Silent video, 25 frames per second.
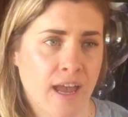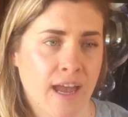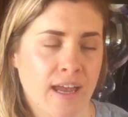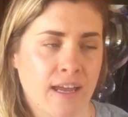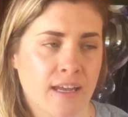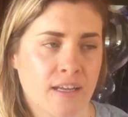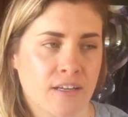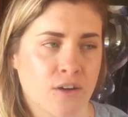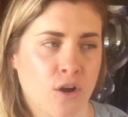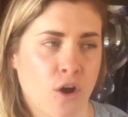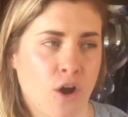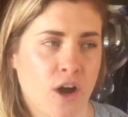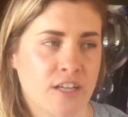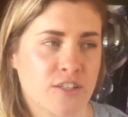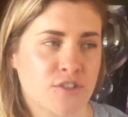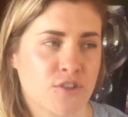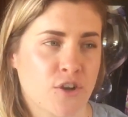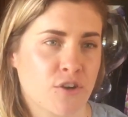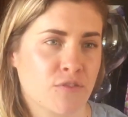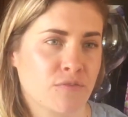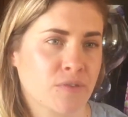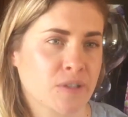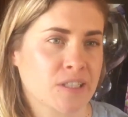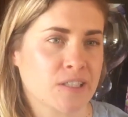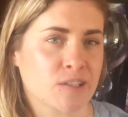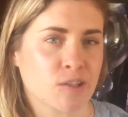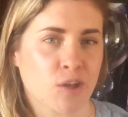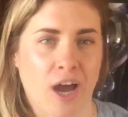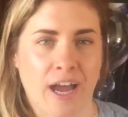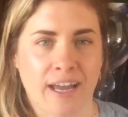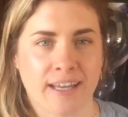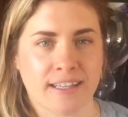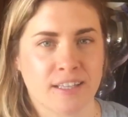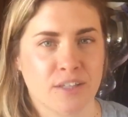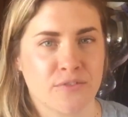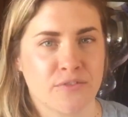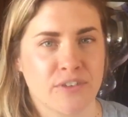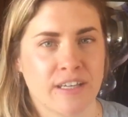and I don't really
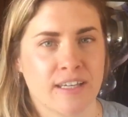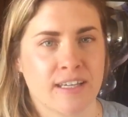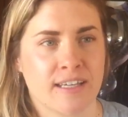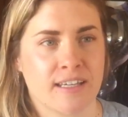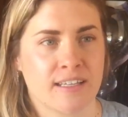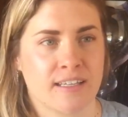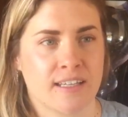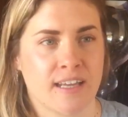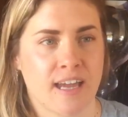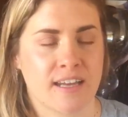like living in